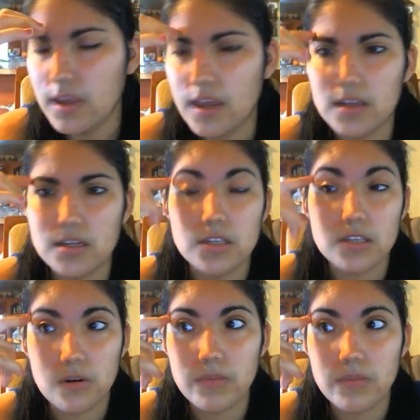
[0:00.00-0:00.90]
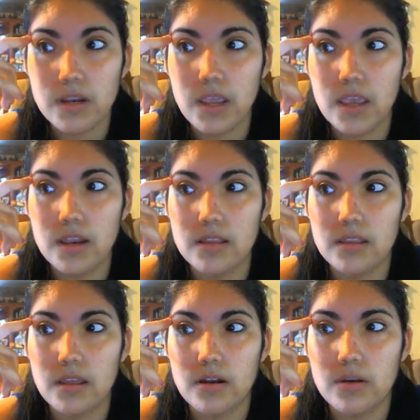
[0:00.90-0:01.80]
and discriminate and
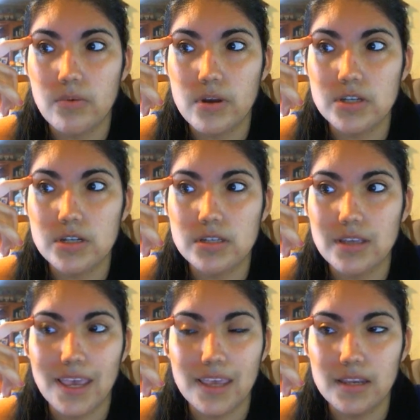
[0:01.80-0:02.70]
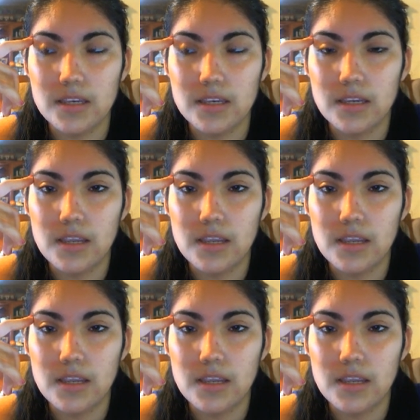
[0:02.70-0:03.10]
that are prejudiced. I hate it.